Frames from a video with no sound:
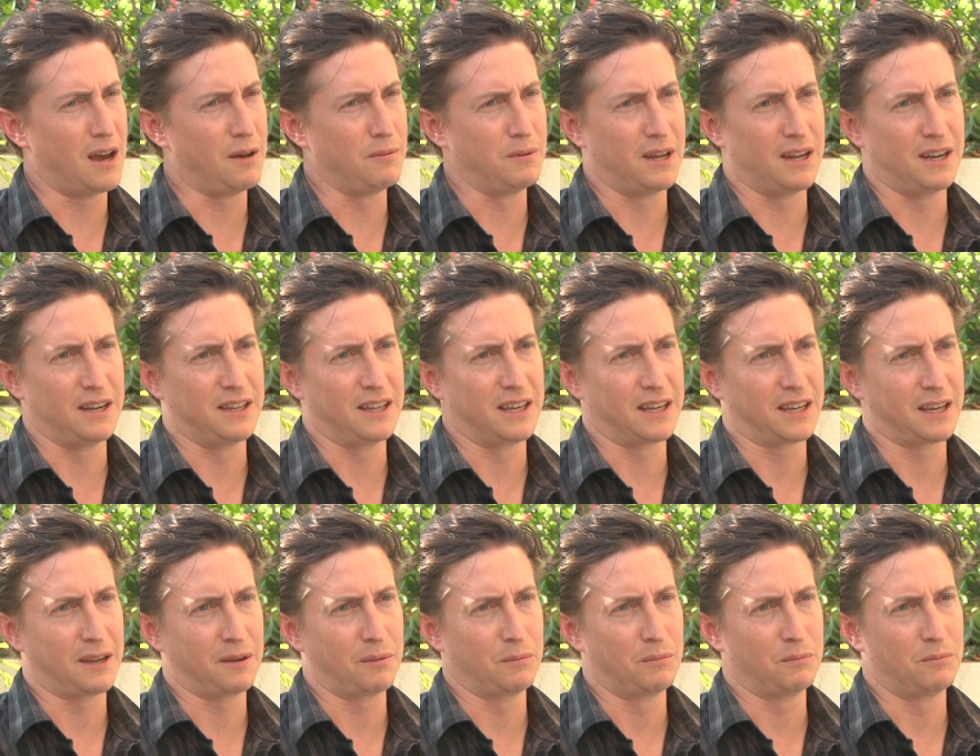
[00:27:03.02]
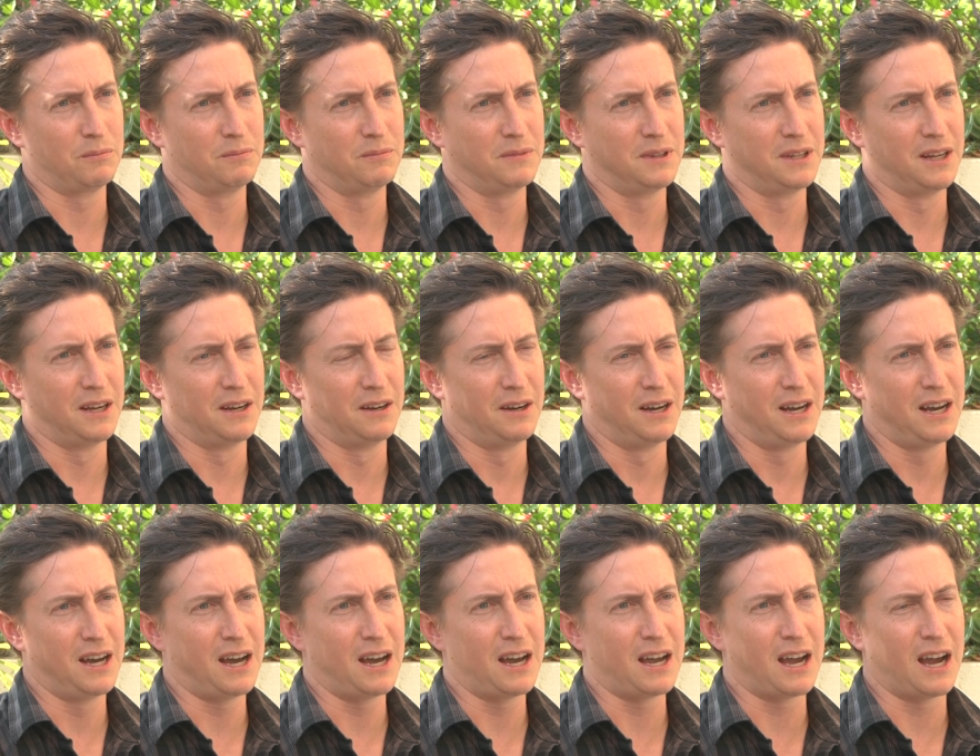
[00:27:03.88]
I'm not in that game. No,
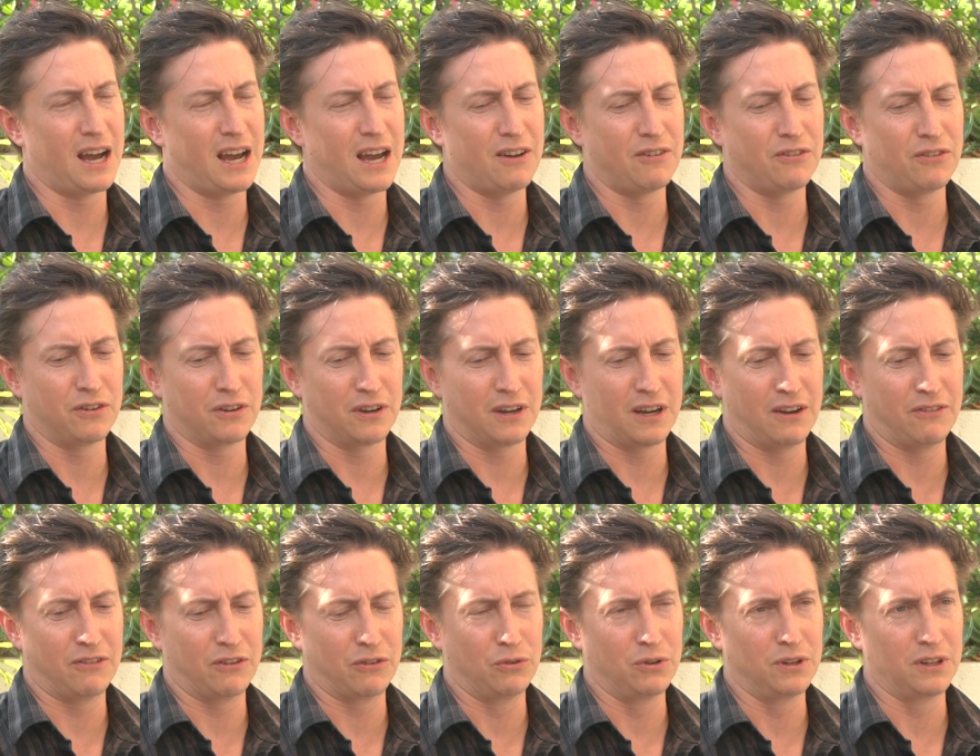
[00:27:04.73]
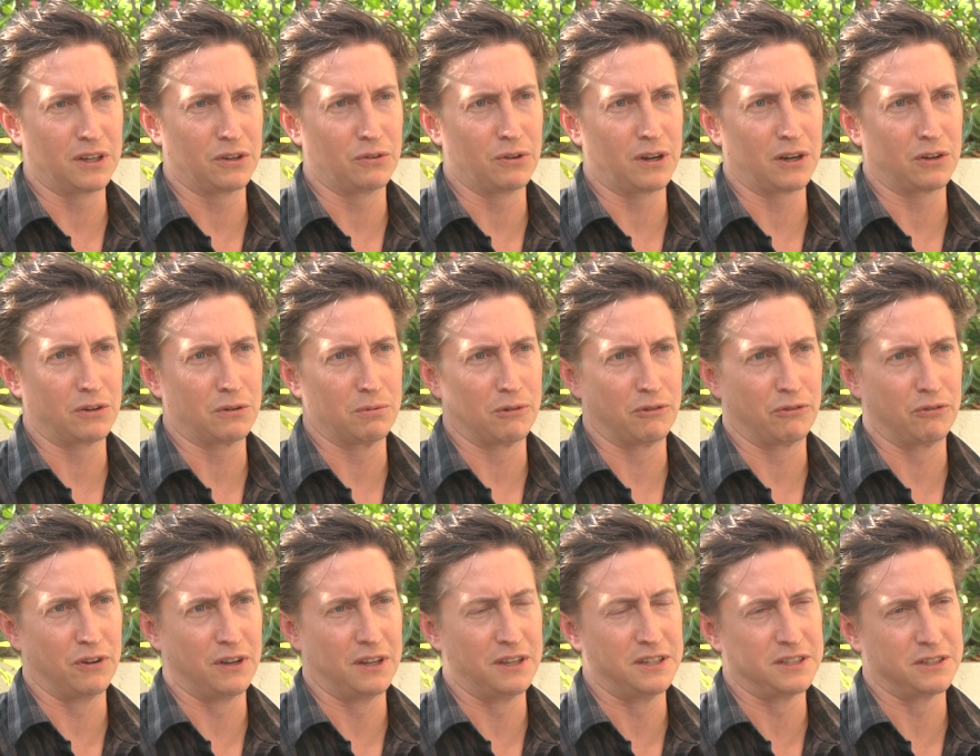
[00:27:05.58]
I, I, have a, I have a really great group of
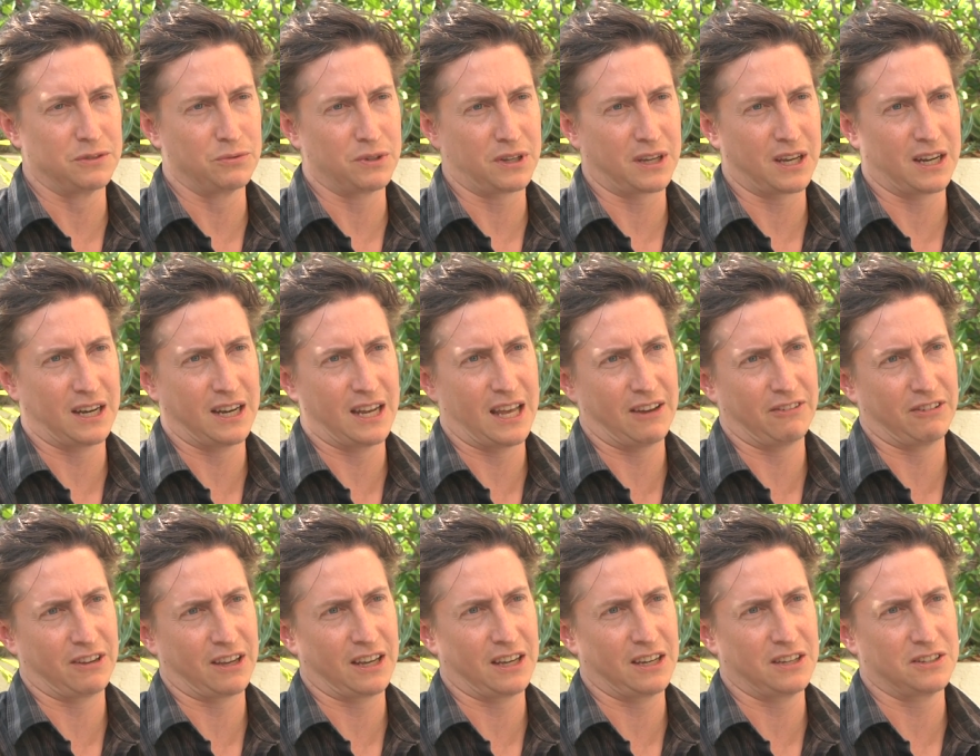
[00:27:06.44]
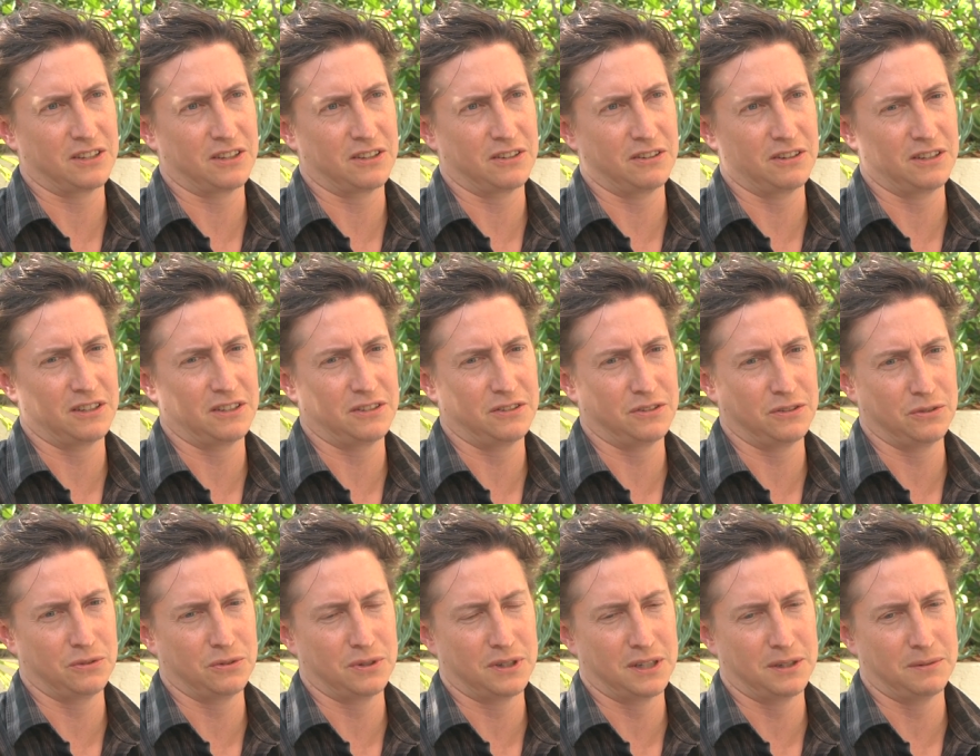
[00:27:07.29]
friends, and we kind of navigate each other
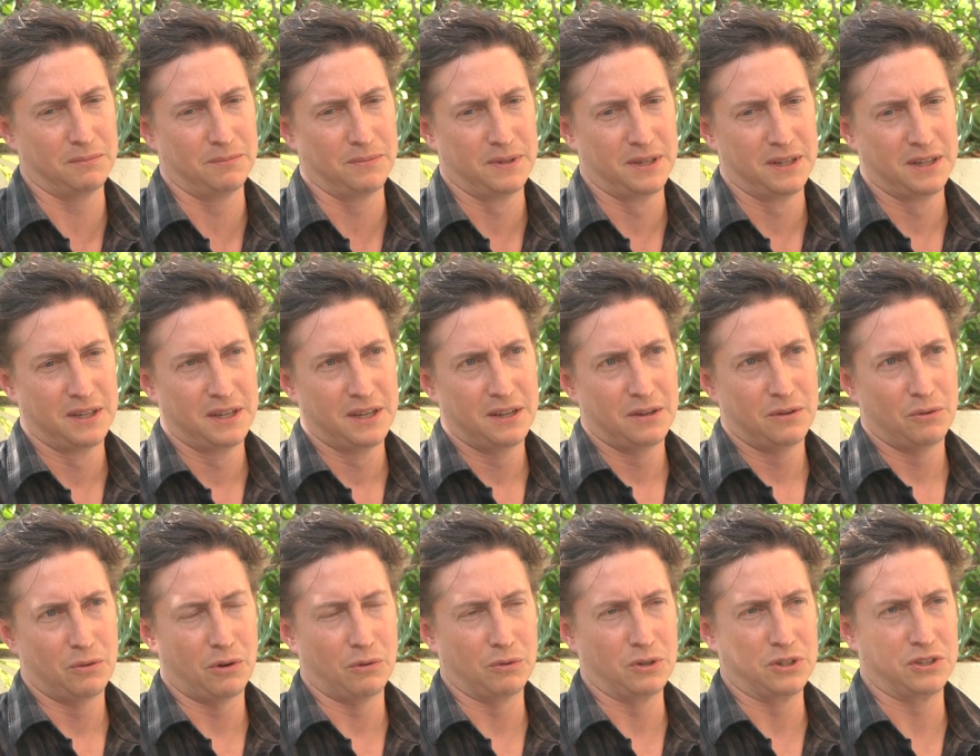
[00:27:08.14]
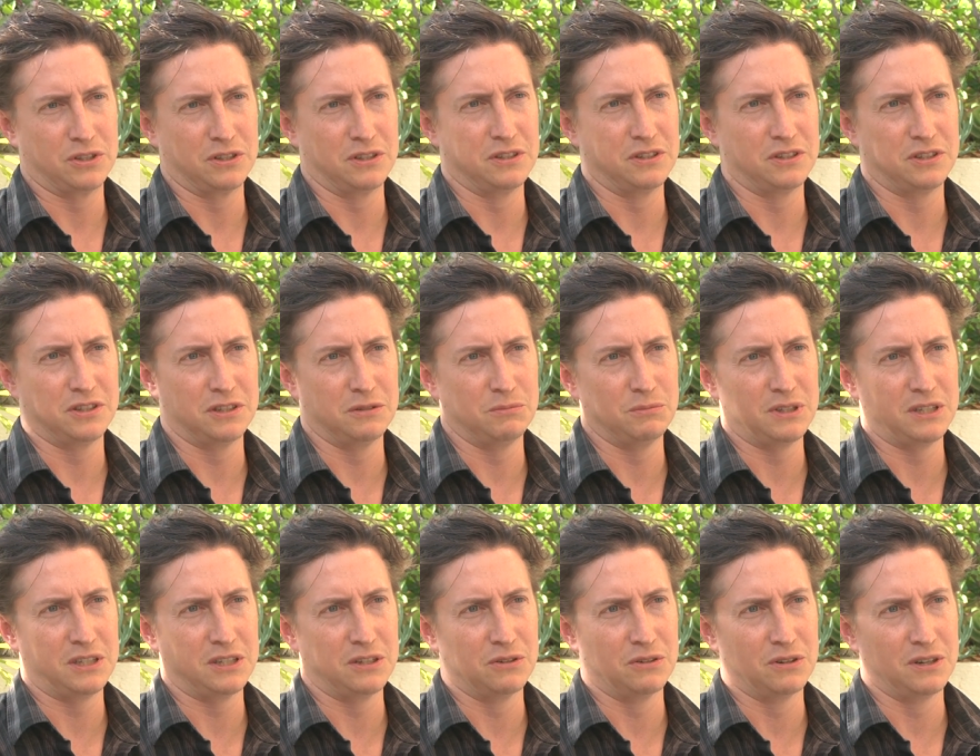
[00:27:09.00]
into uh, what we should and shouldn't
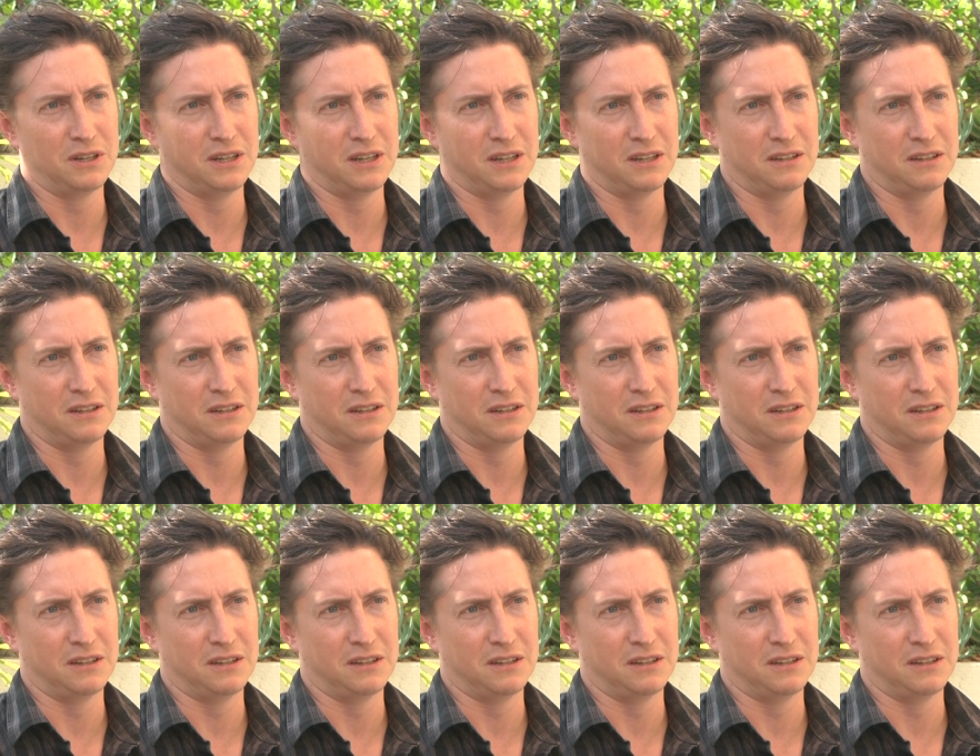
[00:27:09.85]
be doing.